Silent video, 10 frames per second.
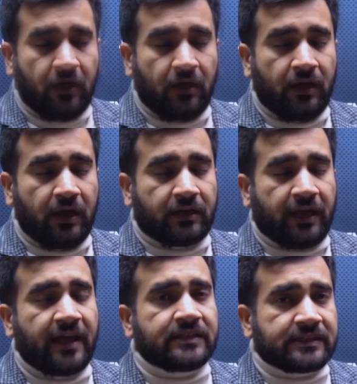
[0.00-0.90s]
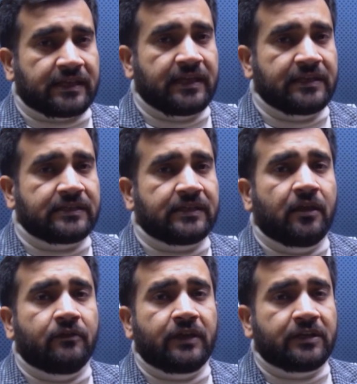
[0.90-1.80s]
It hence is
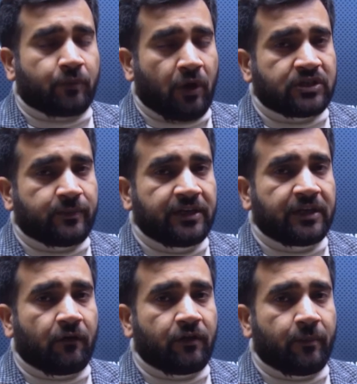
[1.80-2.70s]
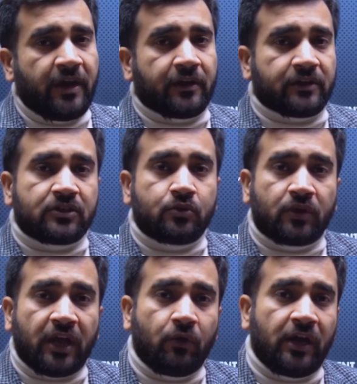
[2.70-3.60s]
the responsibility of the parents to
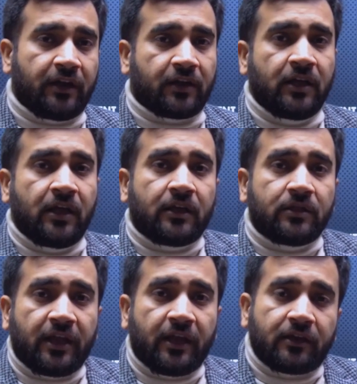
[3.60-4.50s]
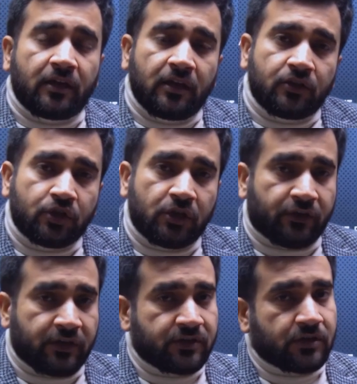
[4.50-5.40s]
regulate their
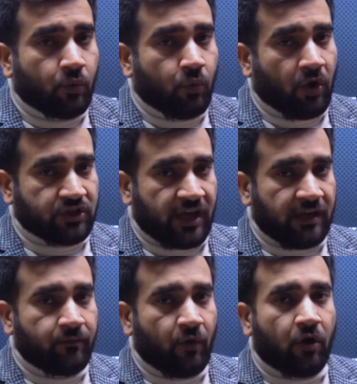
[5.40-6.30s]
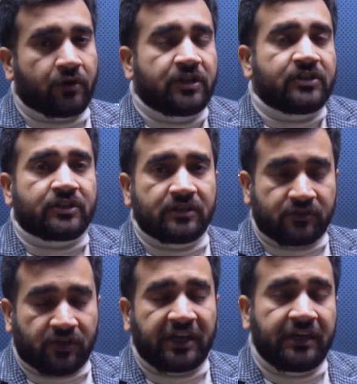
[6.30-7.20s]
children's watch time or digital
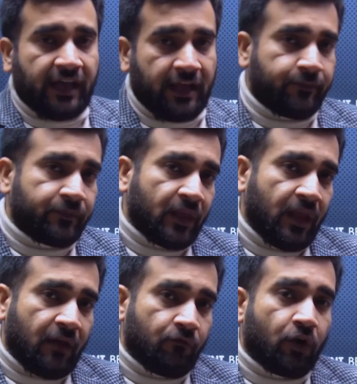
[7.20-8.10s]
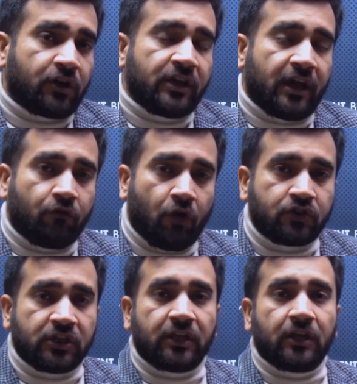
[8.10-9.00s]
screen time, what they are
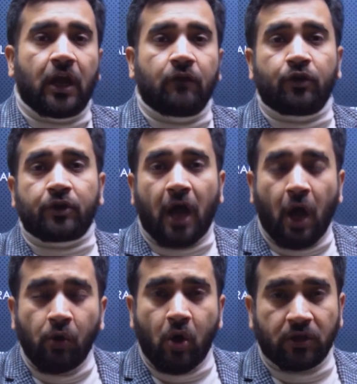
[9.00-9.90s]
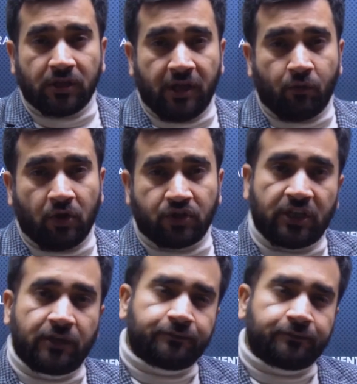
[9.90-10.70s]
watching, for how long they are watching,